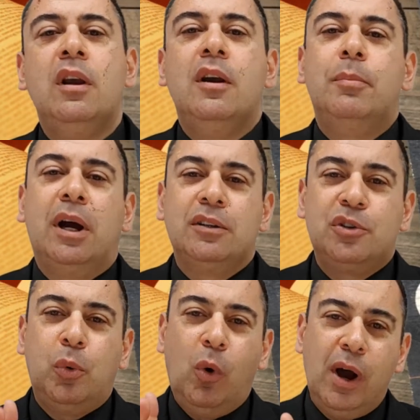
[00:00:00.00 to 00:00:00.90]
But
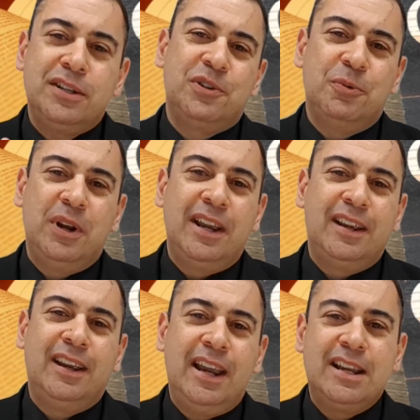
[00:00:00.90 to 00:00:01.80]
twice a week,
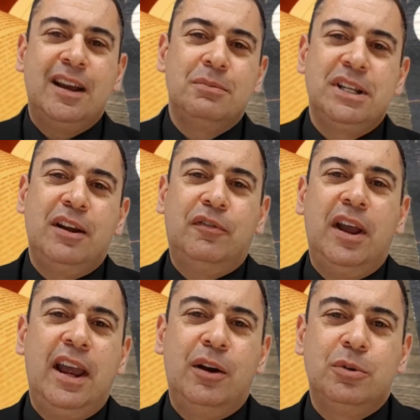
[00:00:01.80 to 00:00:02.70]
he comes out for
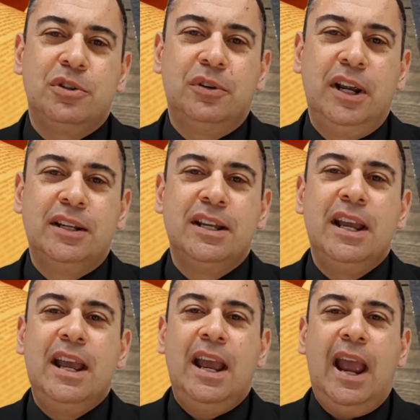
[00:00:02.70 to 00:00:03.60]
hours on end,
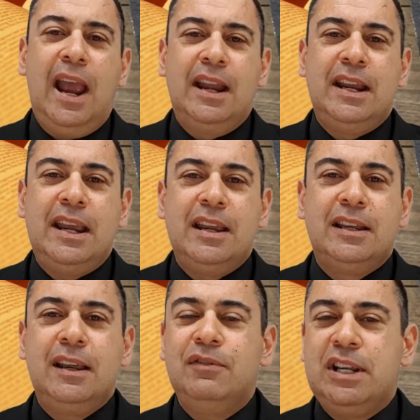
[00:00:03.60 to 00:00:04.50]
and he
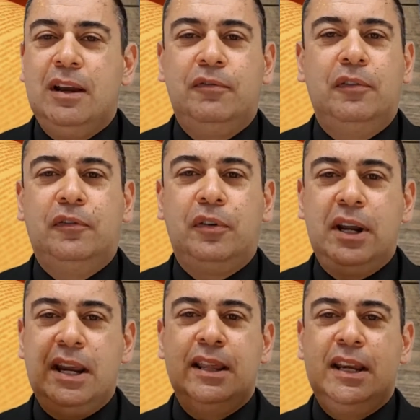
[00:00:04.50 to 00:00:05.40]
gives out for
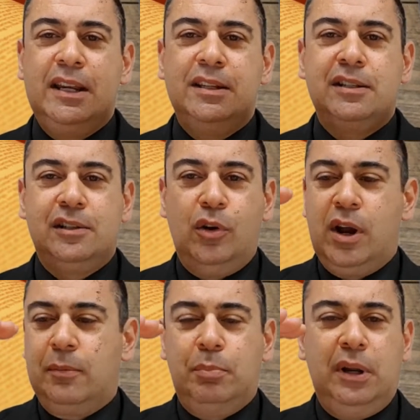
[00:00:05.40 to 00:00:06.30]
free these
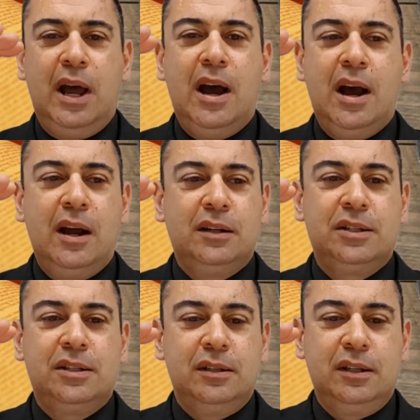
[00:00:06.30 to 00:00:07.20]
like
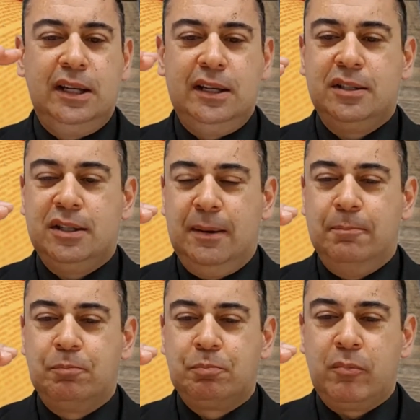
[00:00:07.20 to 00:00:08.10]
plaques, these...
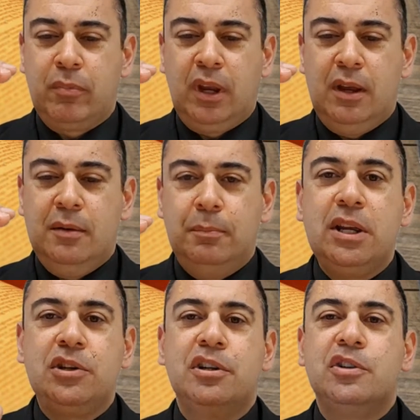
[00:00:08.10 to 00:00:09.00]

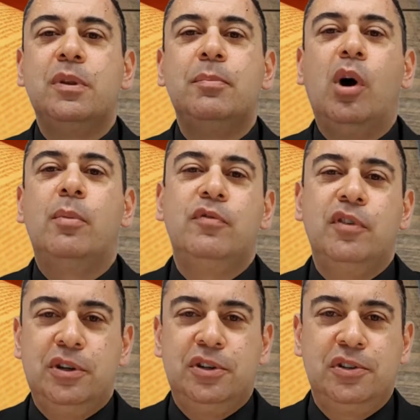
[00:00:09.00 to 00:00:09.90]
pictures with Bible
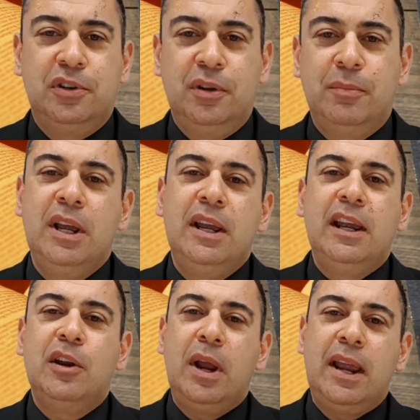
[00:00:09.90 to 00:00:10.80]
verses on them.
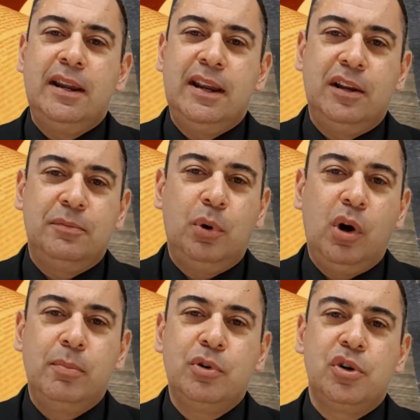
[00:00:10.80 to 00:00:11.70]
He'll hand out
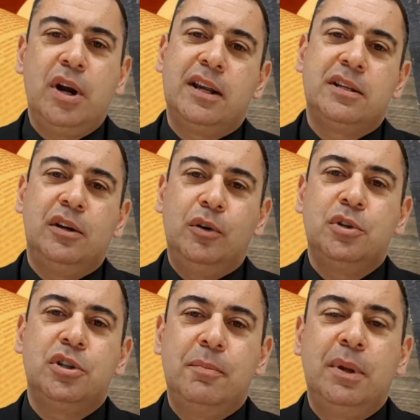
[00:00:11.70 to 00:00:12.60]
Bible tracts and he'll
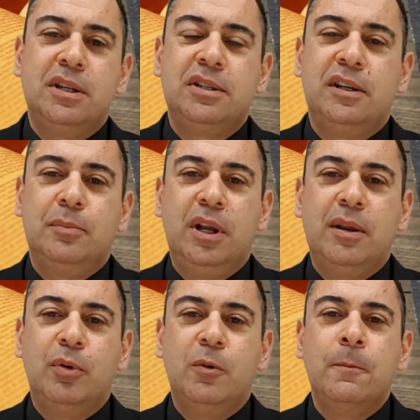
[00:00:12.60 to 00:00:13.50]
also minister to people.